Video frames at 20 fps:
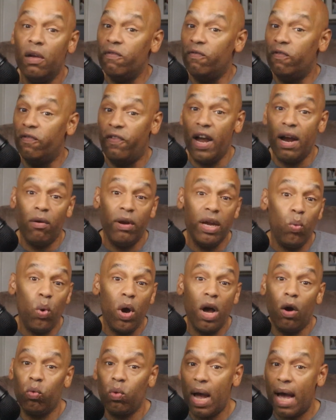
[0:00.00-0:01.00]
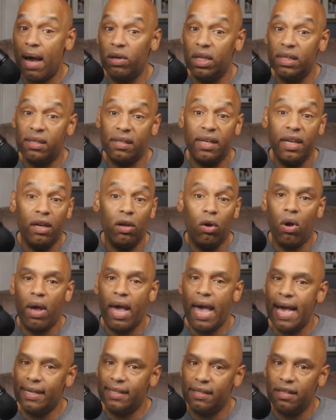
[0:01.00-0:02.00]
Very well-rounded skill,
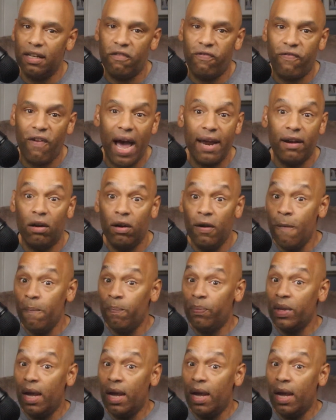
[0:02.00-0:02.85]
excellent fighter.